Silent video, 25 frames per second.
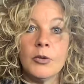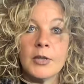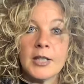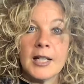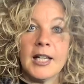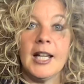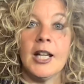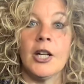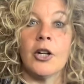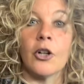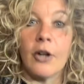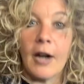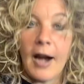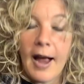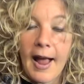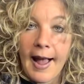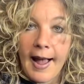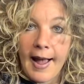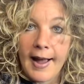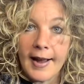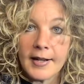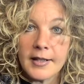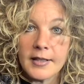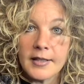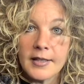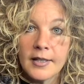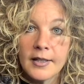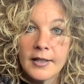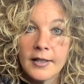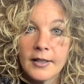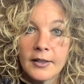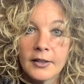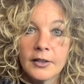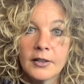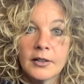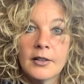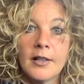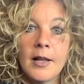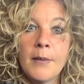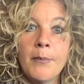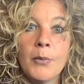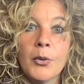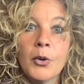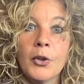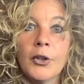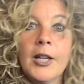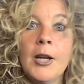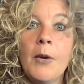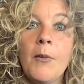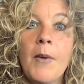to interact, the
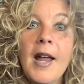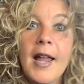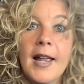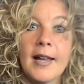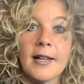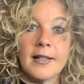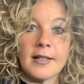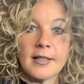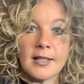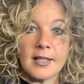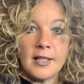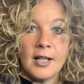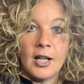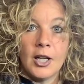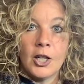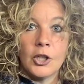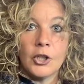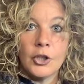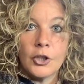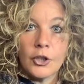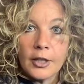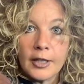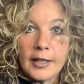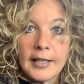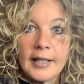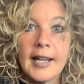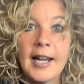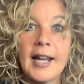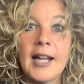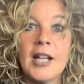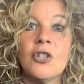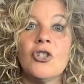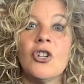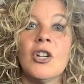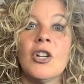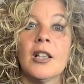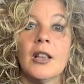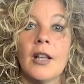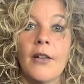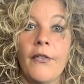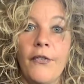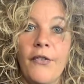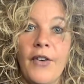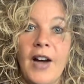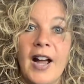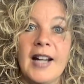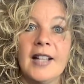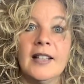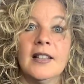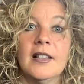bully wins. You're engaging in the
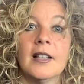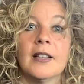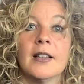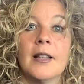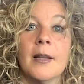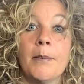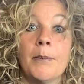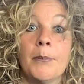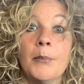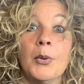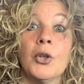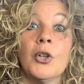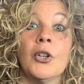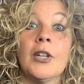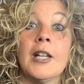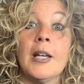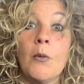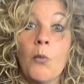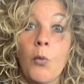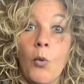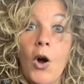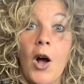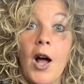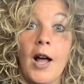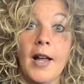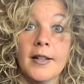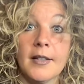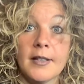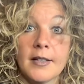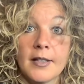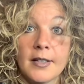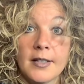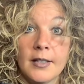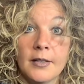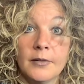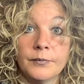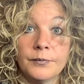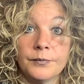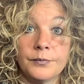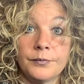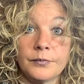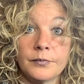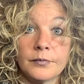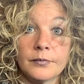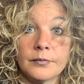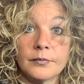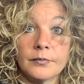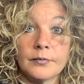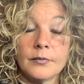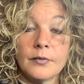fight that the bully wants,
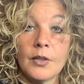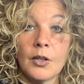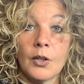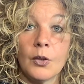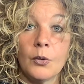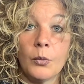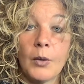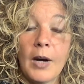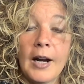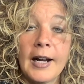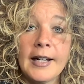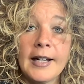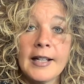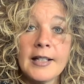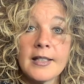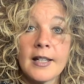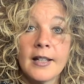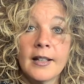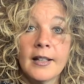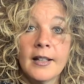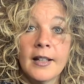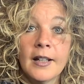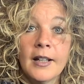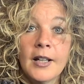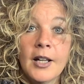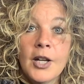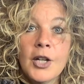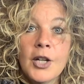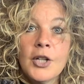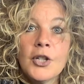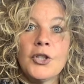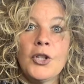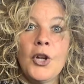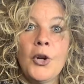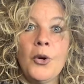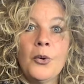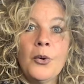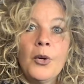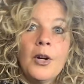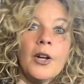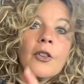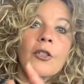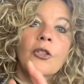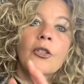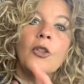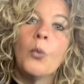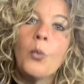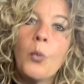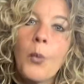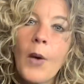right? So
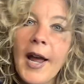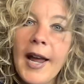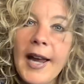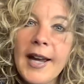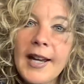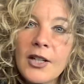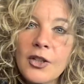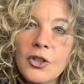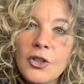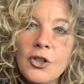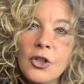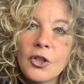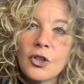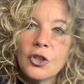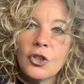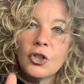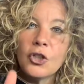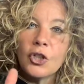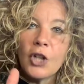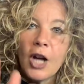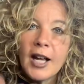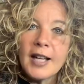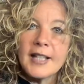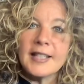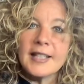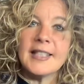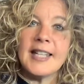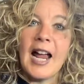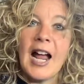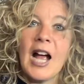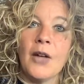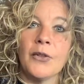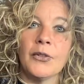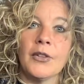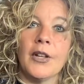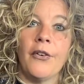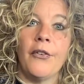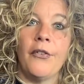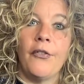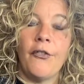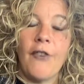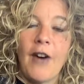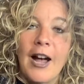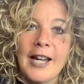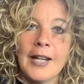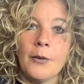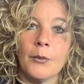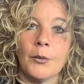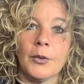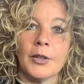the way to shut down the
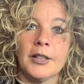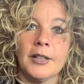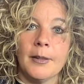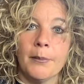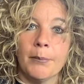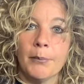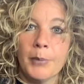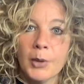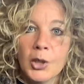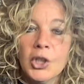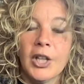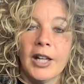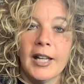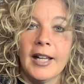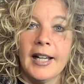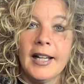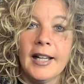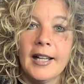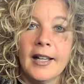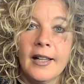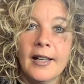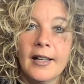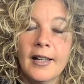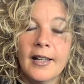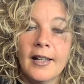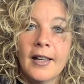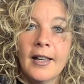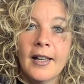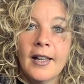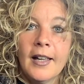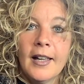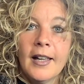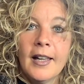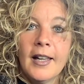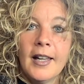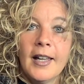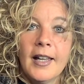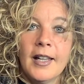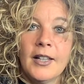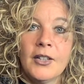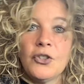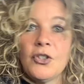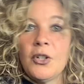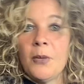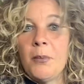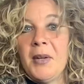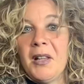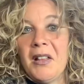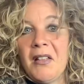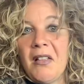fight with the bully is
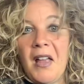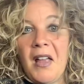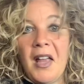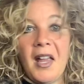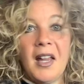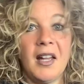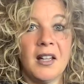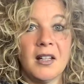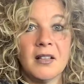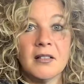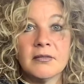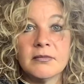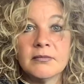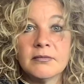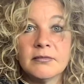to be like,